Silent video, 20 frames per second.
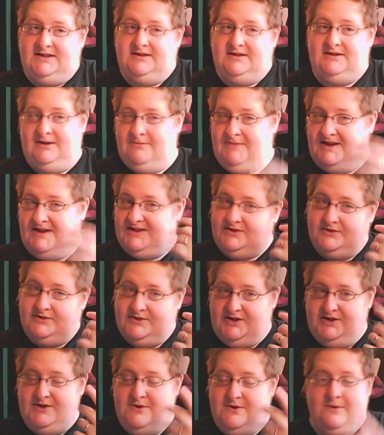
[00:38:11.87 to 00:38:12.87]
your mental
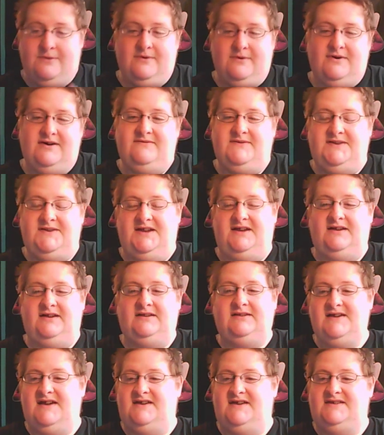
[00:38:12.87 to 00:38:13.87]
queue, or even a
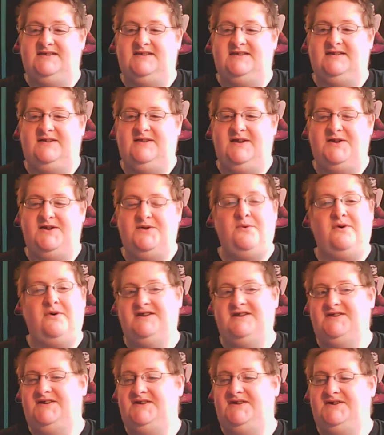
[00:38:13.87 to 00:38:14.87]
list that you
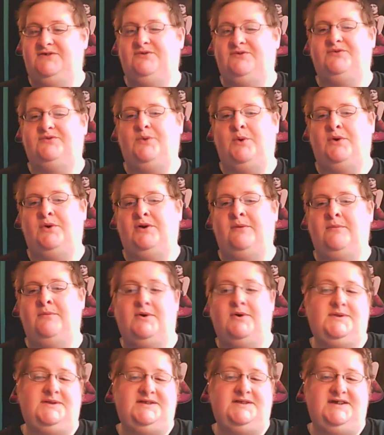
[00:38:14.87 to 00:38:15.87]
wanted to do for
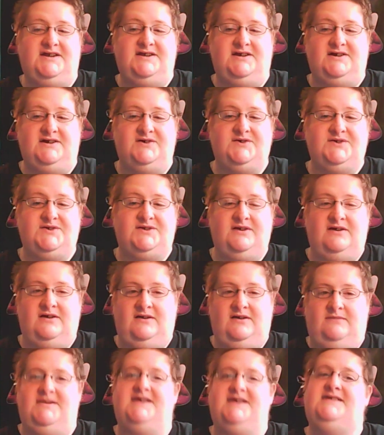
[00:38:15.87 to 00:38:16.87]
more than 10 years,
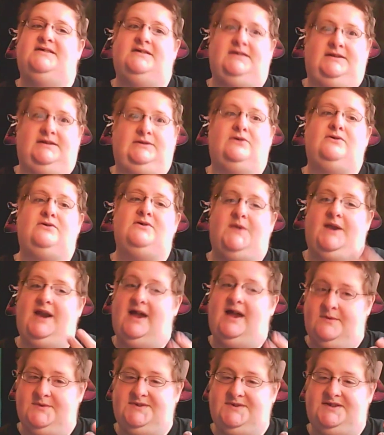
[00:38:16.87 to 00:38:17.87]
basically longer than
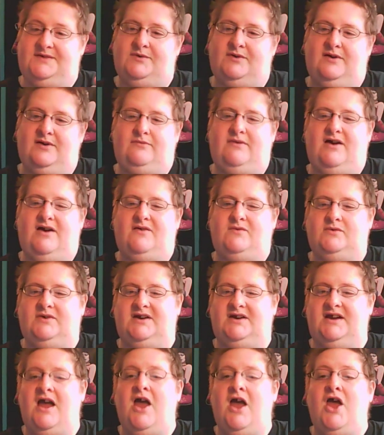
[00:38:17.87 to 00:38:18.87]
I was ever on
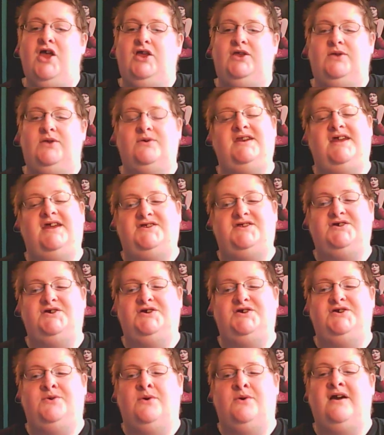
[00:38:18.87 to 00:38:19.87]
Ravelry, you can enter
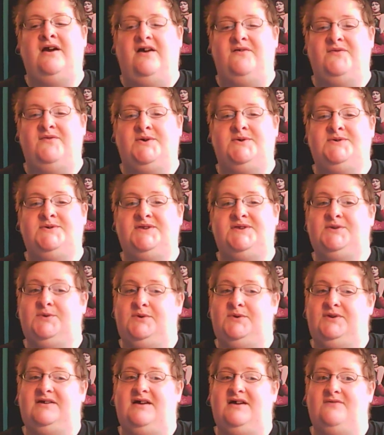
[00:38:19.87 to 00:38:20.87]
your FOs a
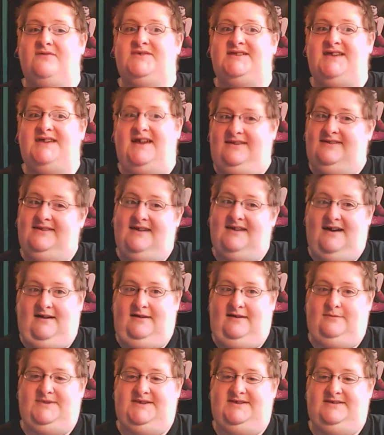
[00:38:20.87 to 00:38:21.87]
total of 10
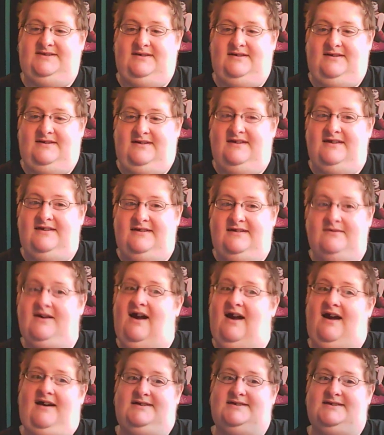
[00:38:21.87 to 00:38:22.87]
times. You
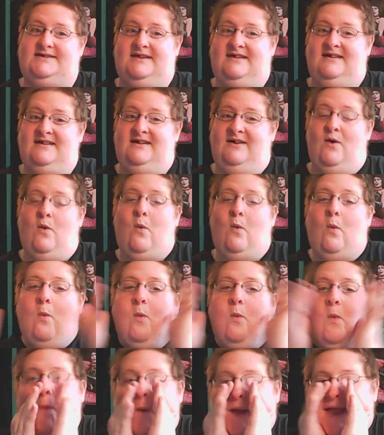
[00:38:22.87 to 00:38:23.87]
guys,
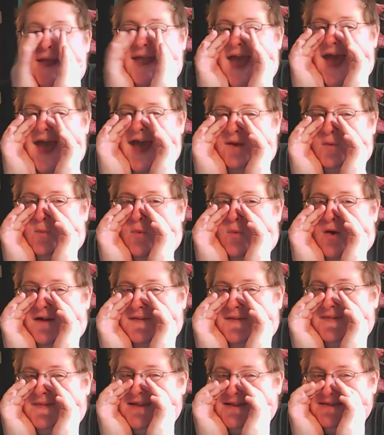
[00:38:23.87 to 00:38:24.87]
we had
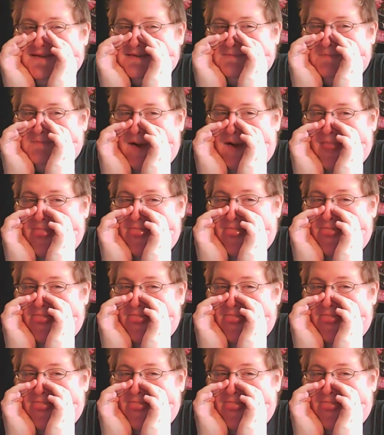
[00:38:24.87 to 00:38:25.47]
one this month.